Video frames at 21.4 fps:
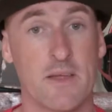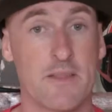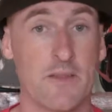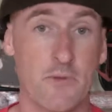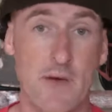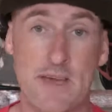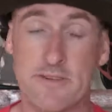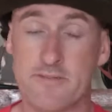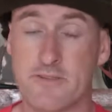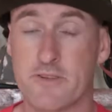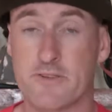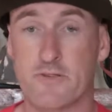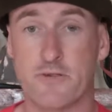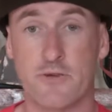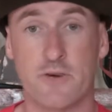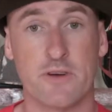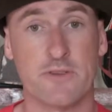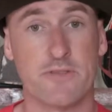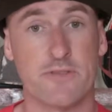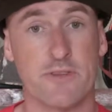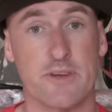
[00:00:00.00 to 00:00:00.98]
The rest of the
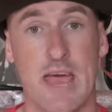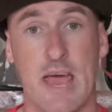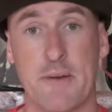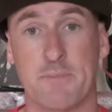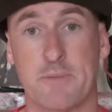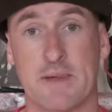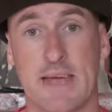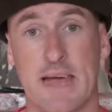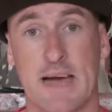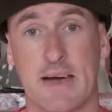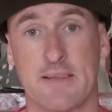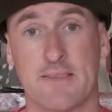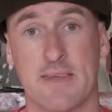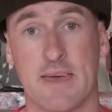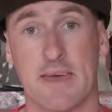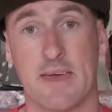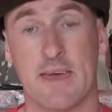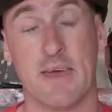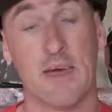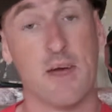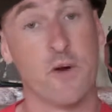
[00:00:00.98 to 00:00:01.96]
tours that are happening out
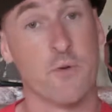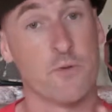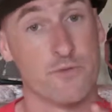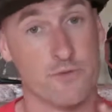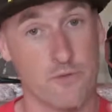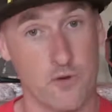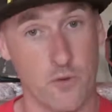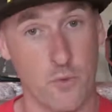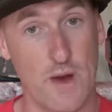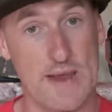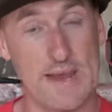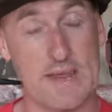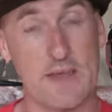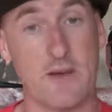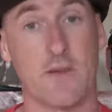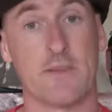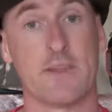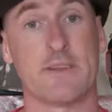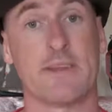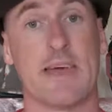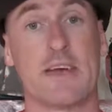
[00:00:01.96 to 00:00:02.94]
there, we're still waiting
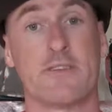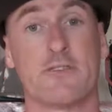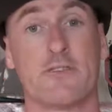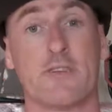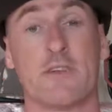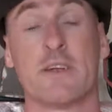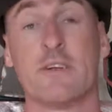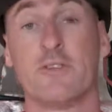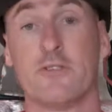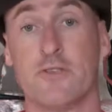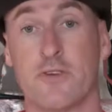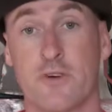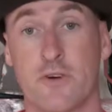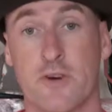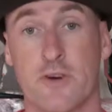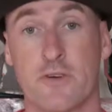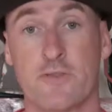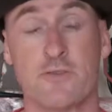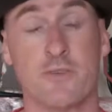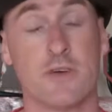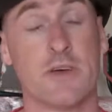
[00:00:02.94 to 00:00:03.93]
on the National
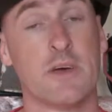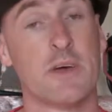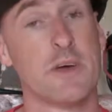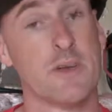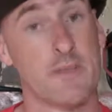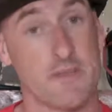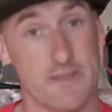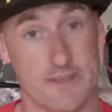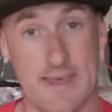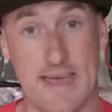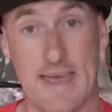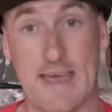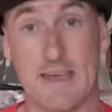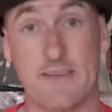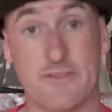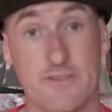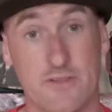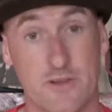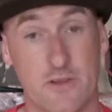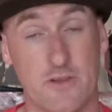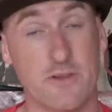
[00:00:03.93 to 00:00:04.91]
Enduros. They're
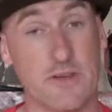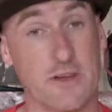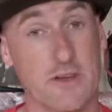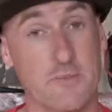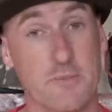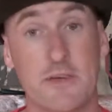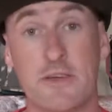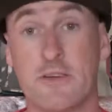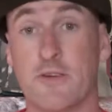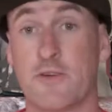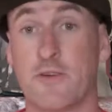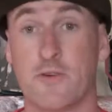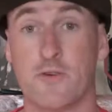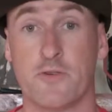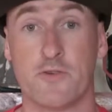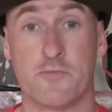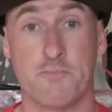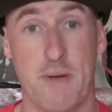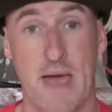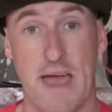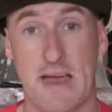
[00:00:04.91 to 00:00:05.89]
still going to be
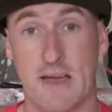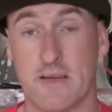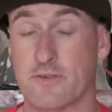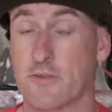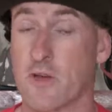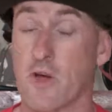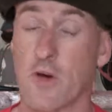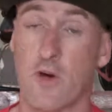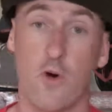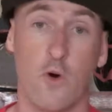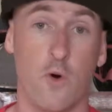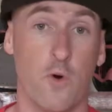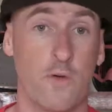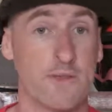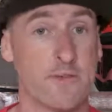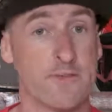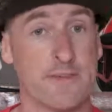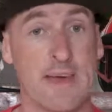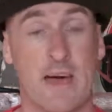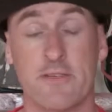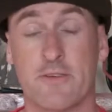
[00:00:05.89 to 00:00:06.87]
huge bangers. All
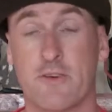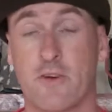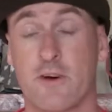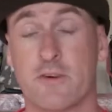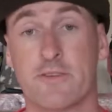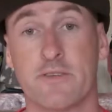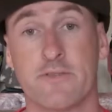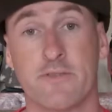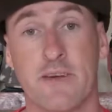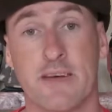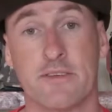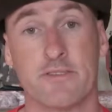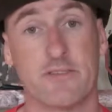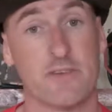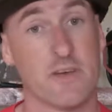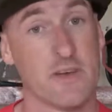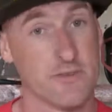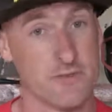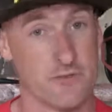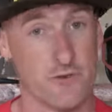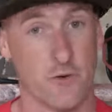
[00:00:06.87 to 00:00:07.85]
the South Coast
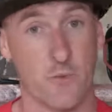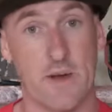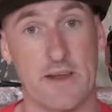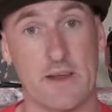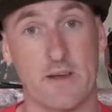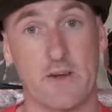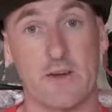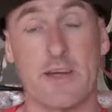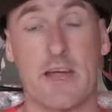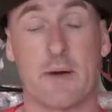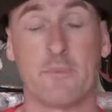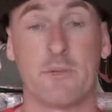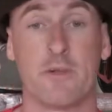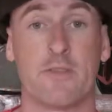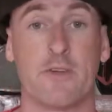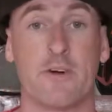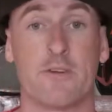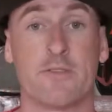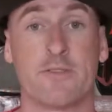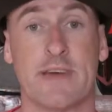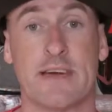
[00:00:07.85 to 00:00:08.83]
events, still waiting on a couple
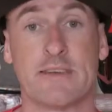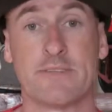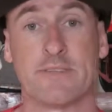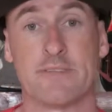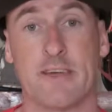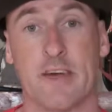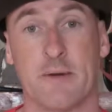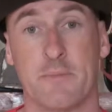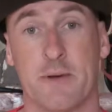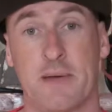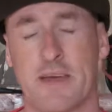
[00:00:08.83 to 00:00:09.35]
of those days to come